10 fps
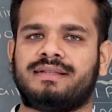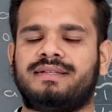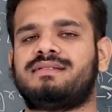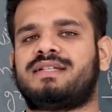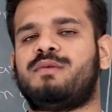
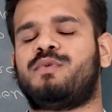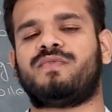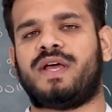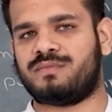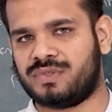this type
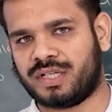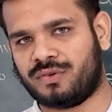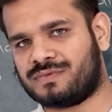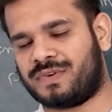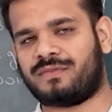of MCQ
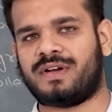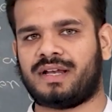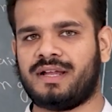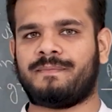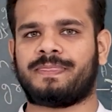is
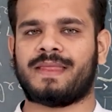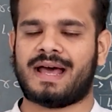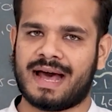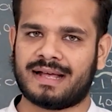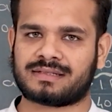frequently
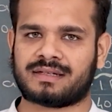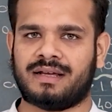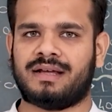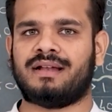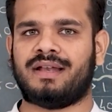asked.
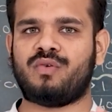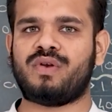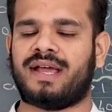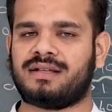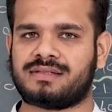Now
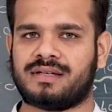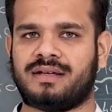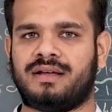next,